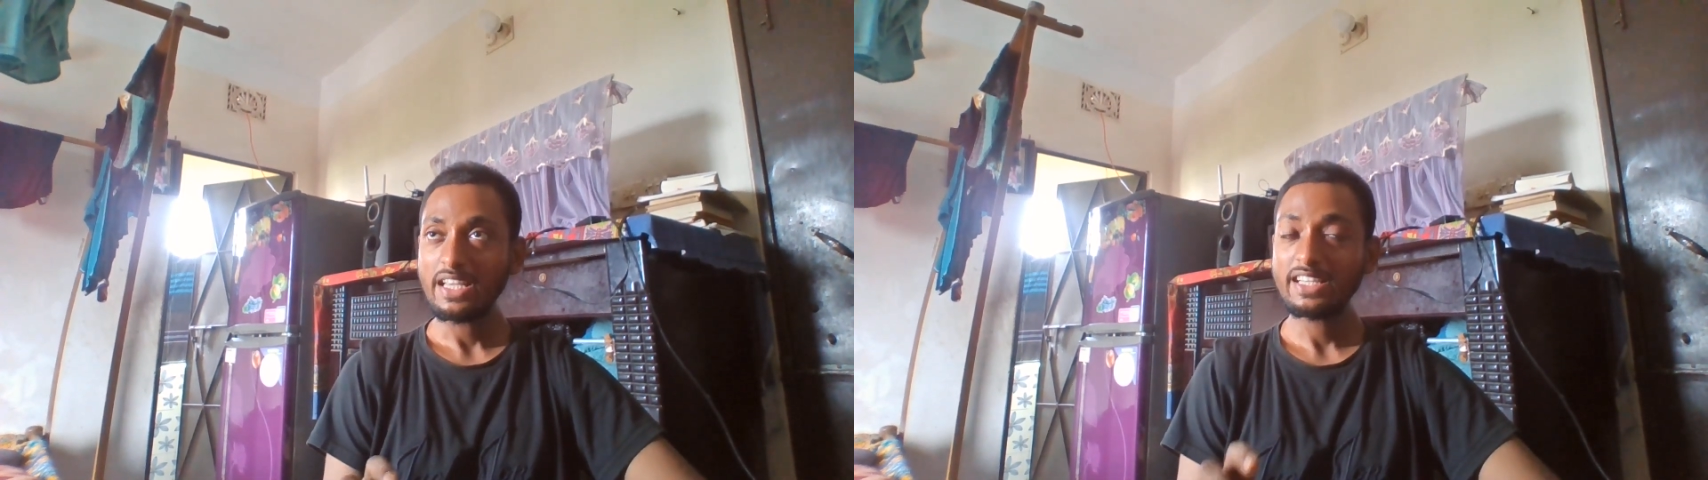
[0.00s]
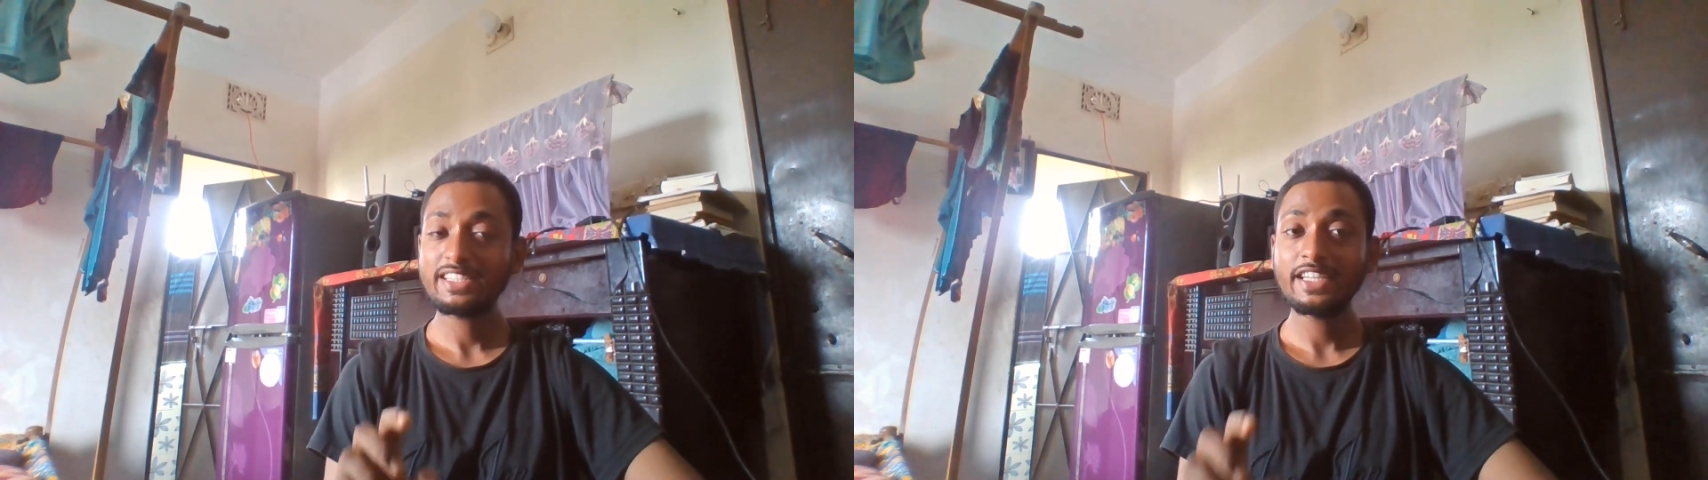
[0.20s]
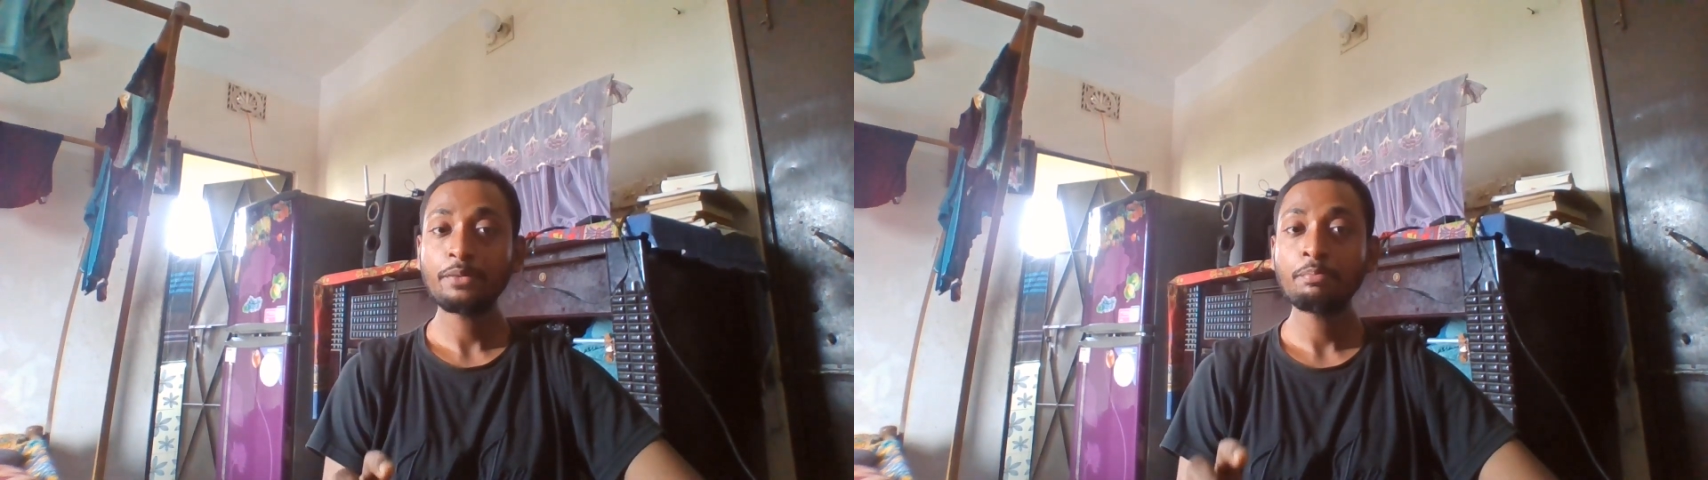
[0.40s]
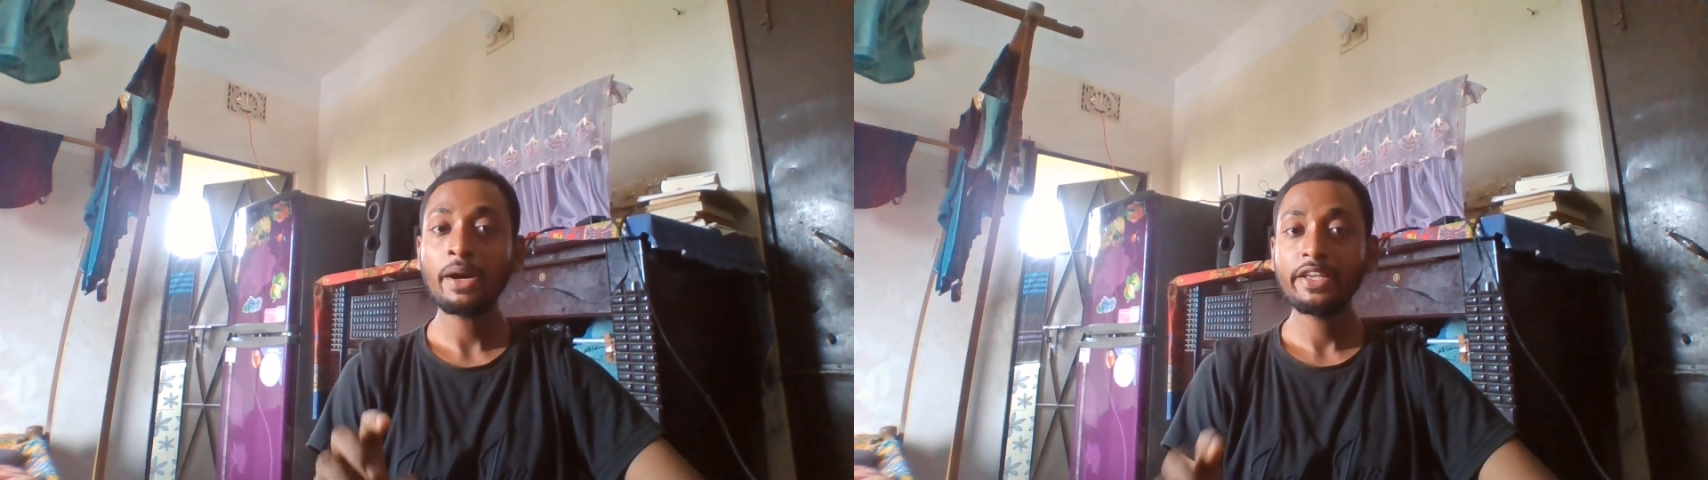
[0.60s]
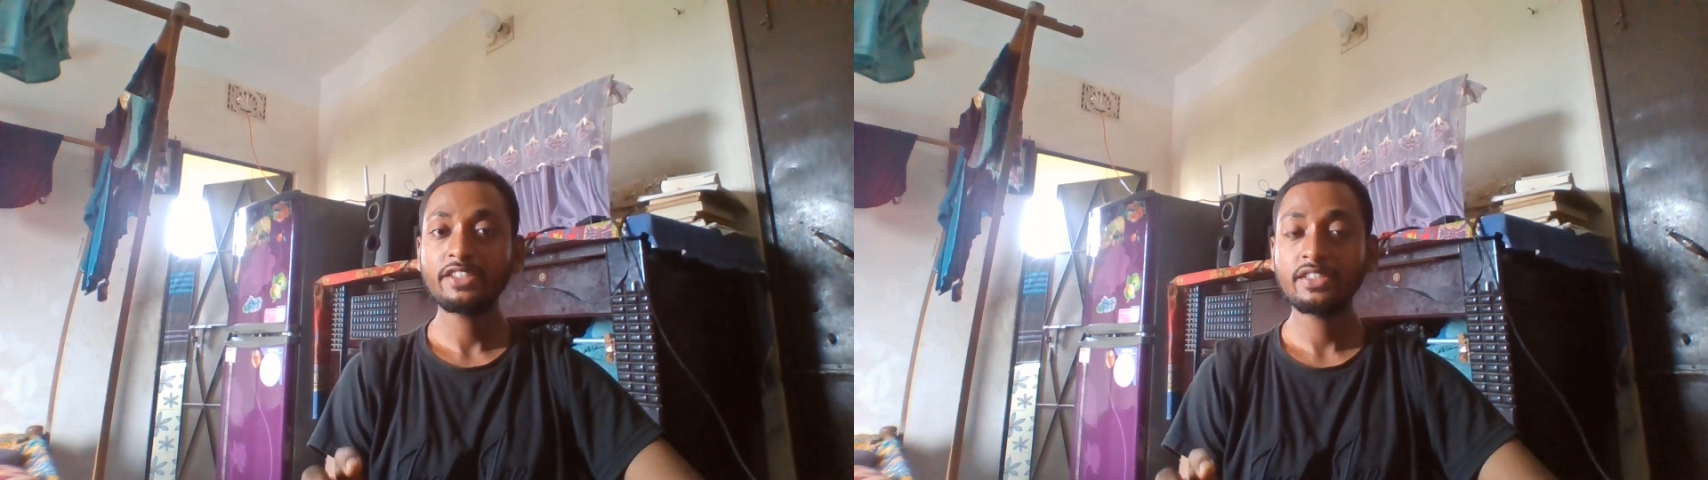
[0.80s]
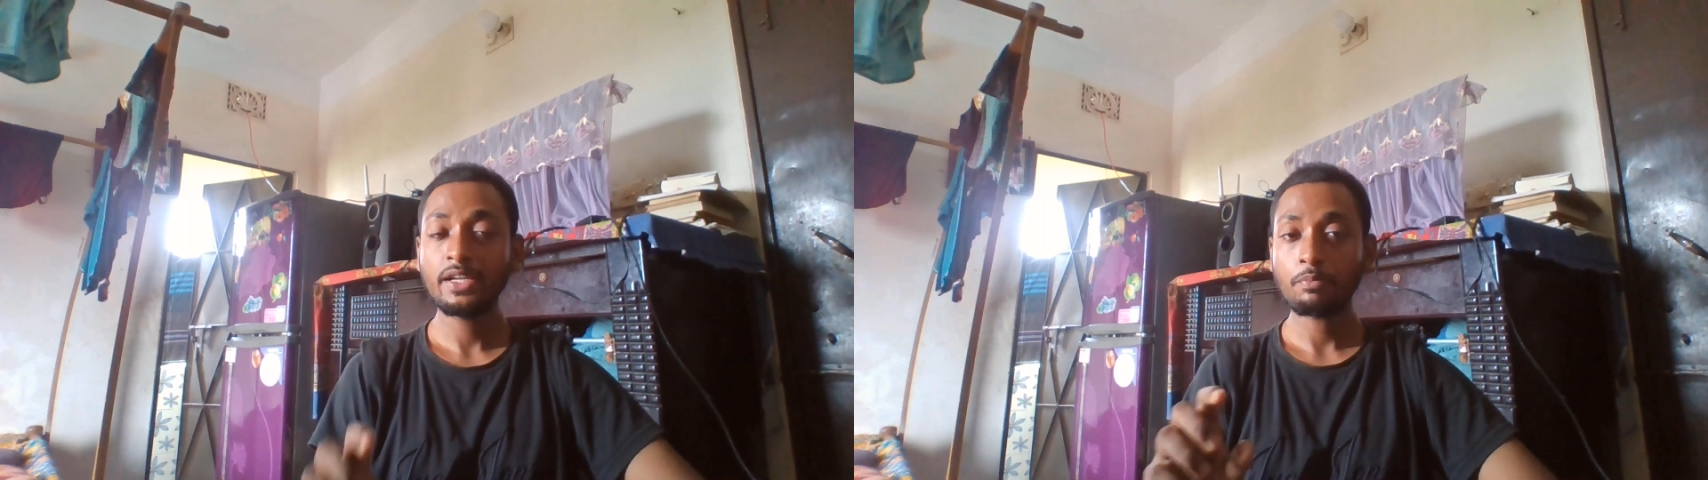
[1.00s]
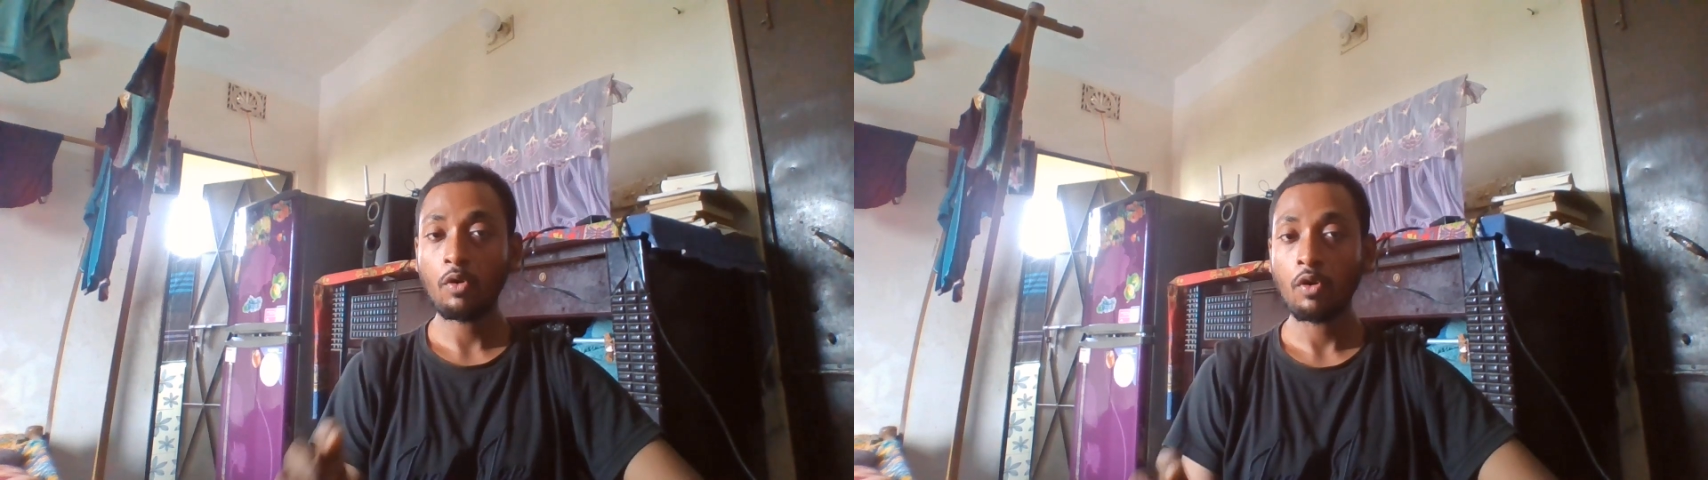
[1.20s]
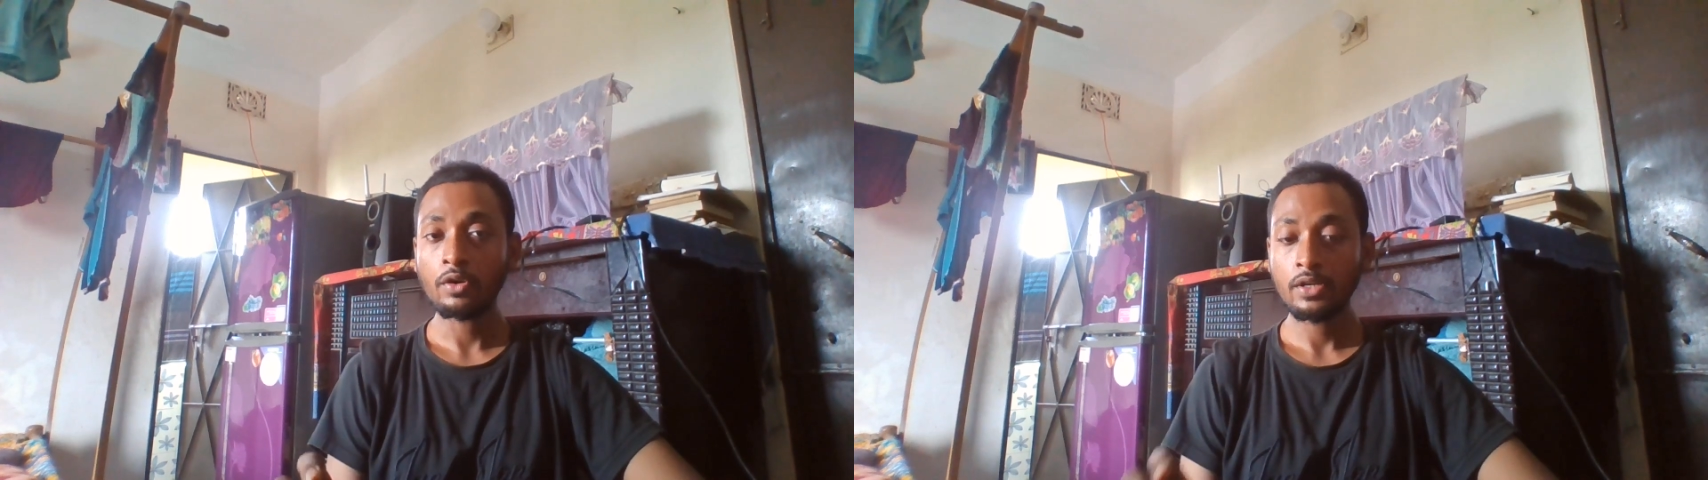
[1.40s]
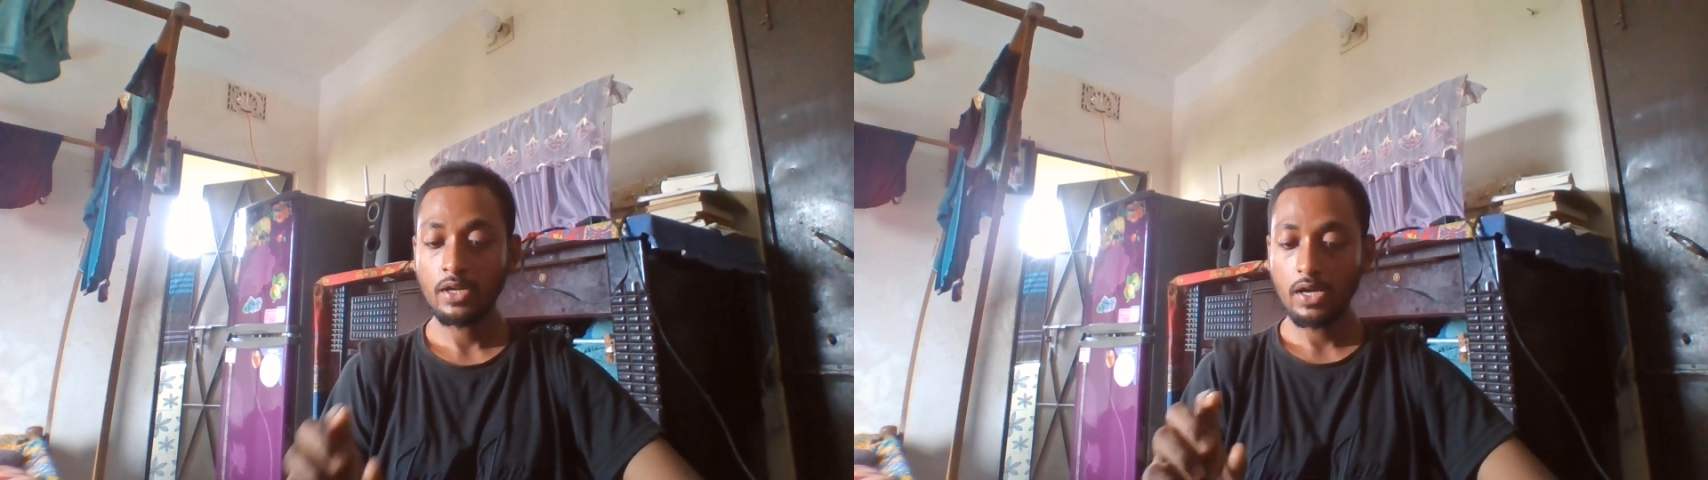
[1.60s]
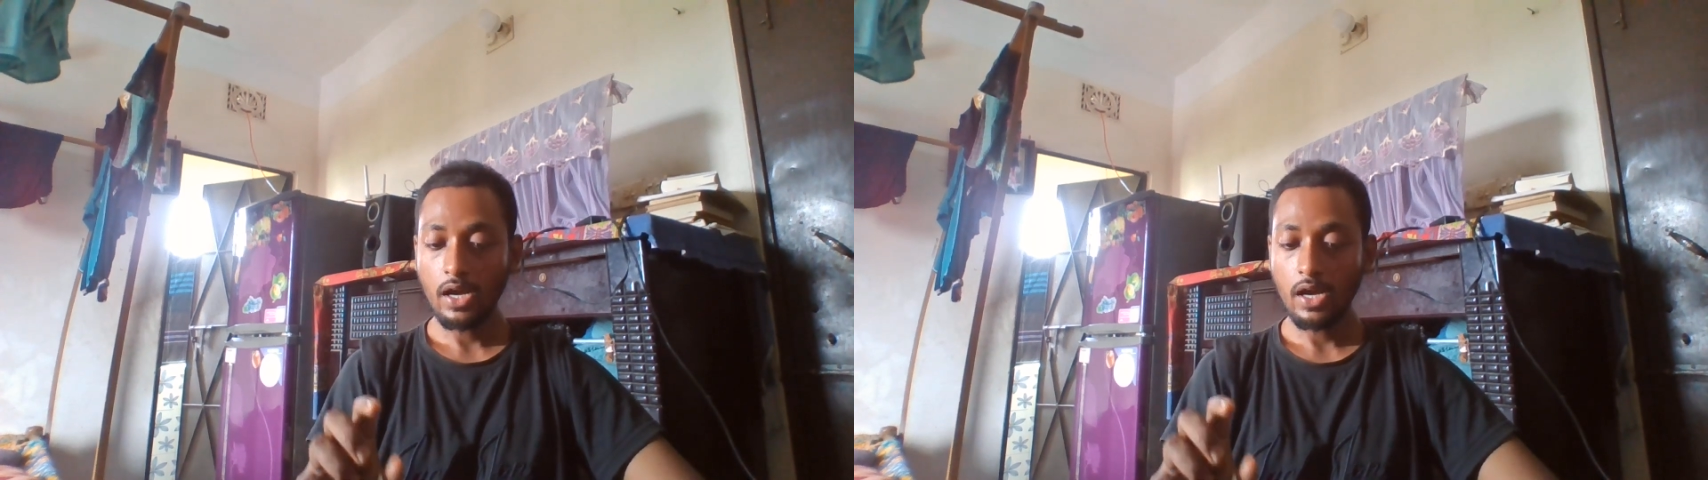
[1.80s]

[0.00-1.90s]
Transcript: step by step on